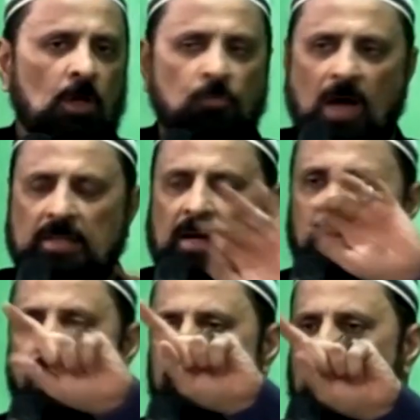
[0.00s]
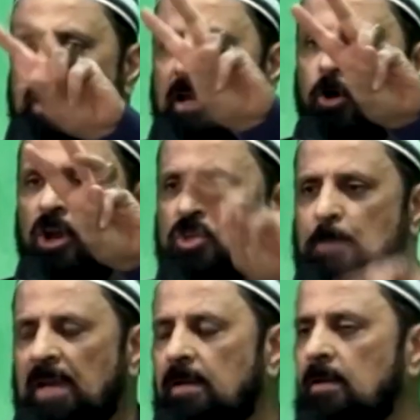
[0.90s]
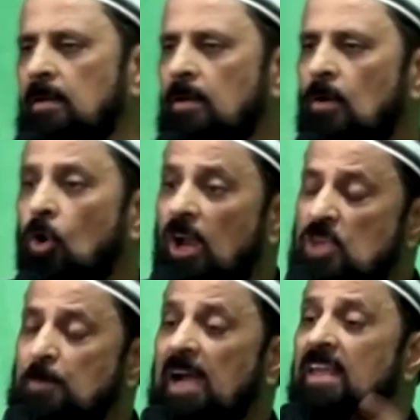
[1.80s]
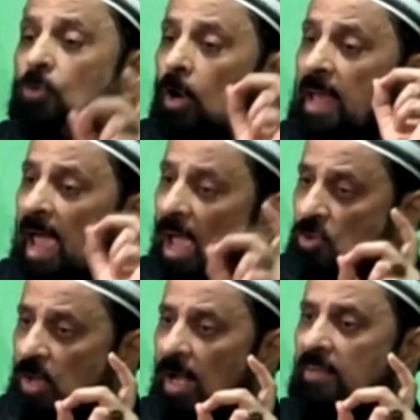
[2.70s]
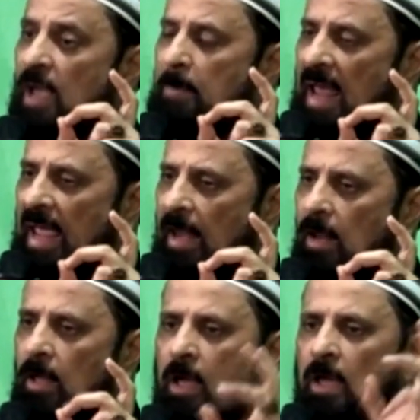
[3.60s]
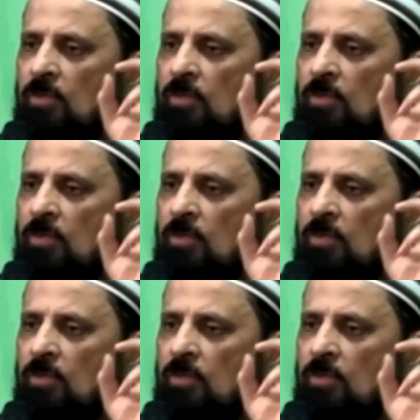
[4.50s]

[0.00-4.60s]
Father, Son, and Holy Spirit. Holy Spirit is only angel, Gabriel.